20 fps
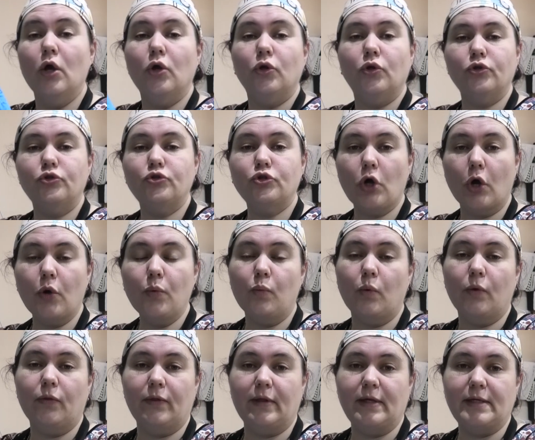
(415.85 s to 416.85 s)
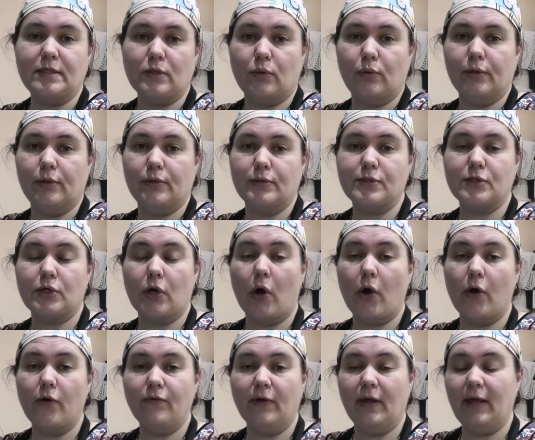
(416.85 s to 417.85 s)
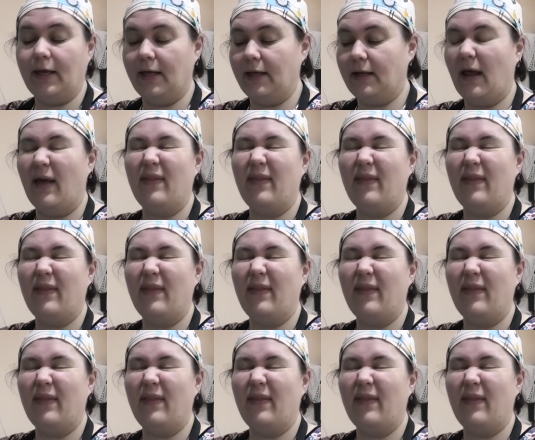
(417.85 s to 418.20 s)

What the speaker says: You don't want these oils to overheat